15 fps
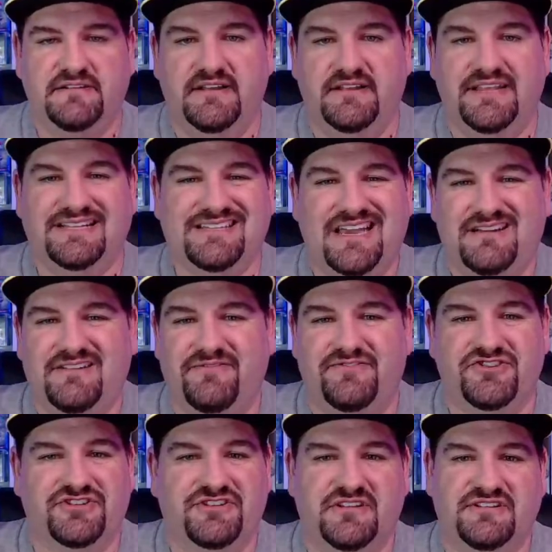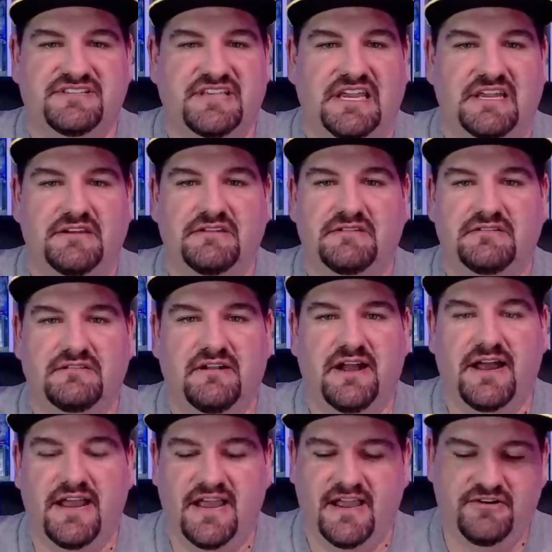That's kind of just insane.
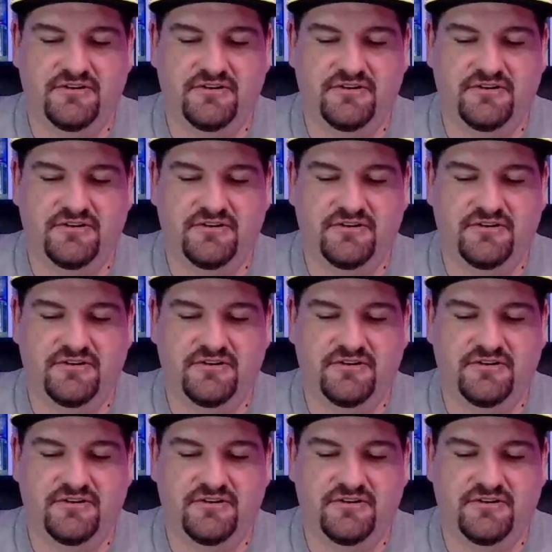I